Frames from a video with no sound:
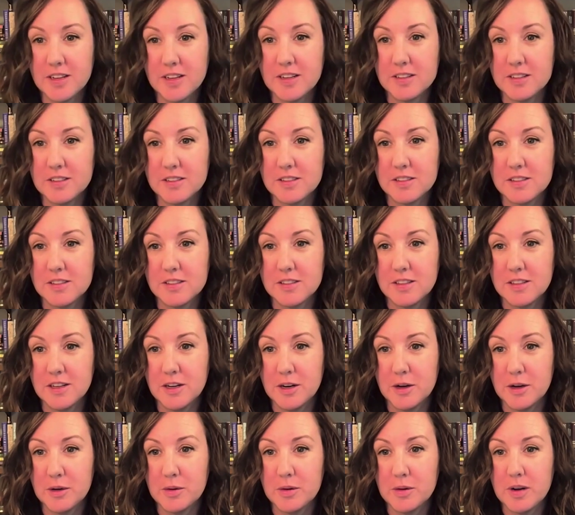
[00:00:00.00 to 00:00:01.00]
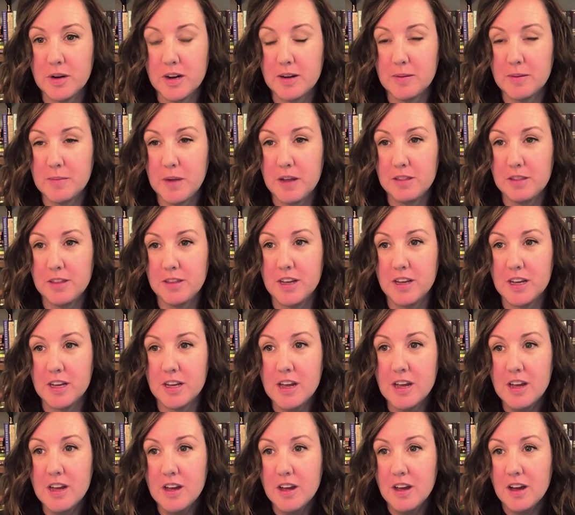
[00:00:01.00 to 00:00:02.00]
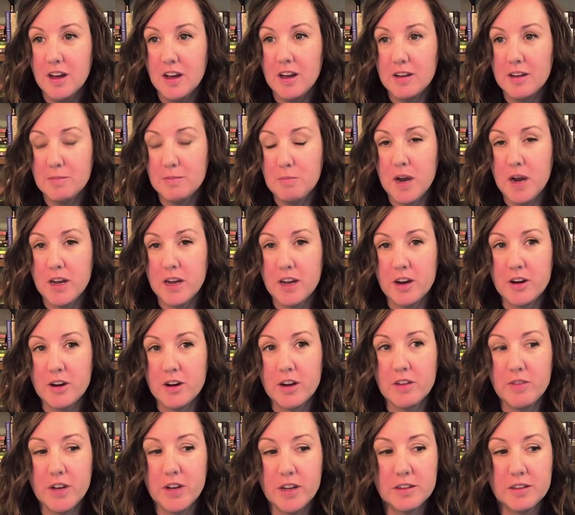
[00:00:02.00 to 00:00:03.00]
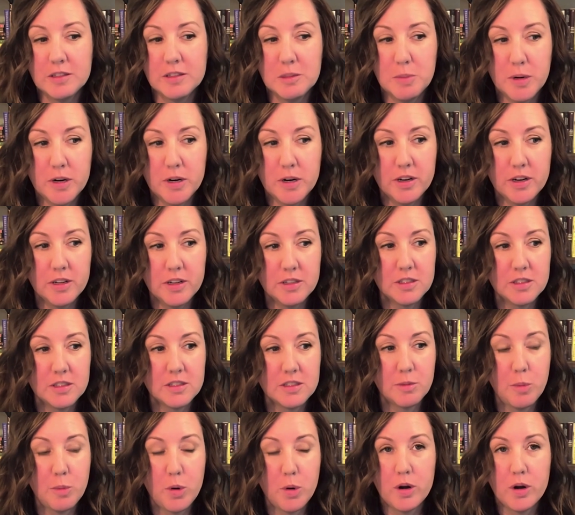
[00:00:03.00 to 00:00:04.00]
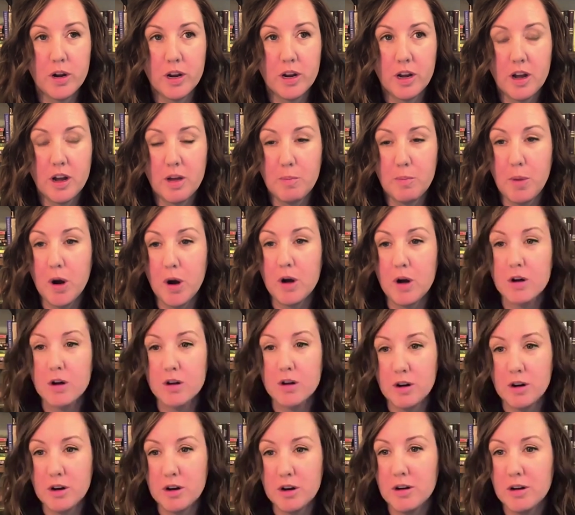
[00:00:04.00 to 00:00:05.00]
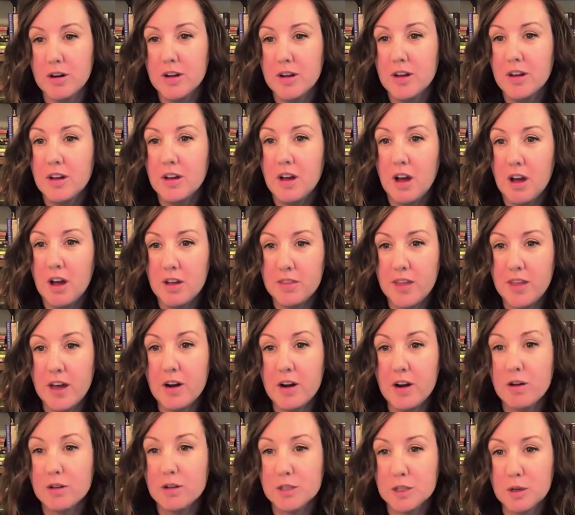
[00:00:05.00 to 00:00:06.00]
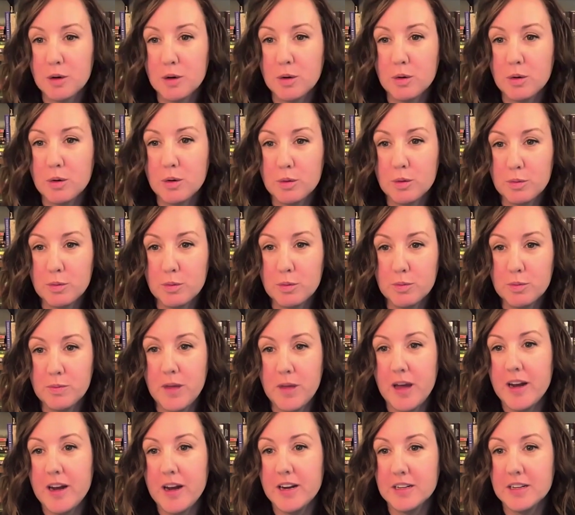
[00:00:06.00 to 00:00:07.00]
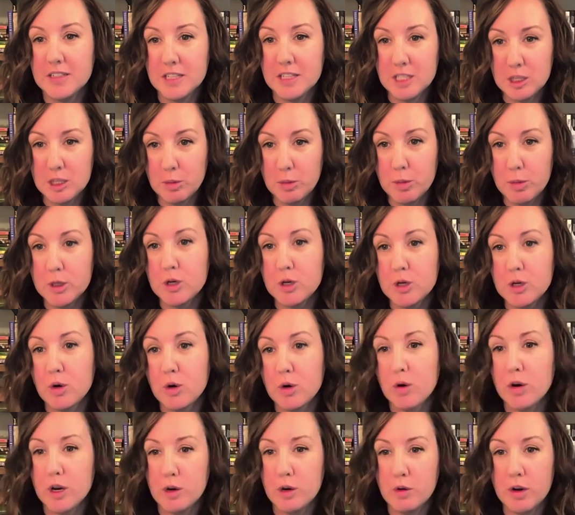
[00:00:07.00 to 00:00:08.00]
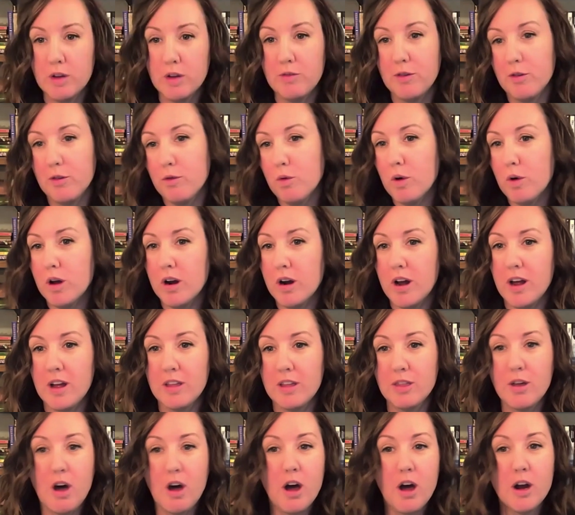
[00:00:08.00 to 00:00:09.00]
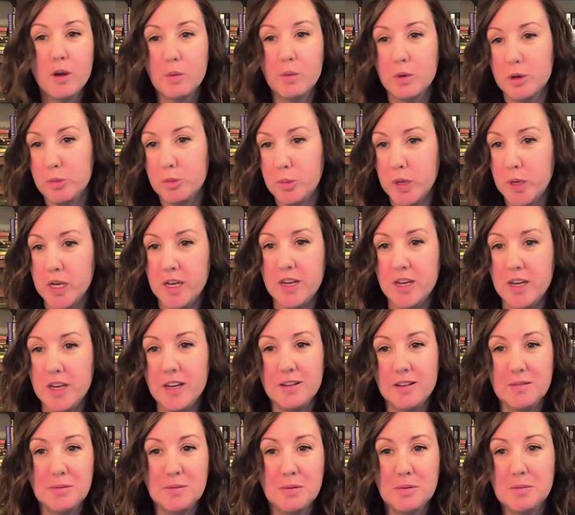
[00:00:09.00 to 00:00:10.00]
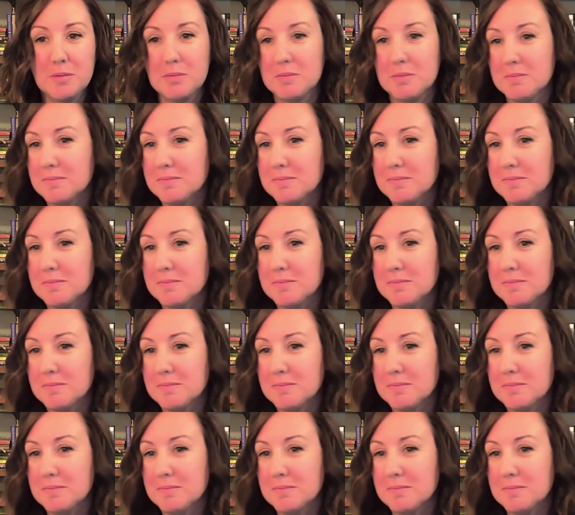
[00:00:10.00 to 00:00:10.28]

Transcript: is. I think my caregiving experience supporting a partner, that anticipatory grief of what I thought it would be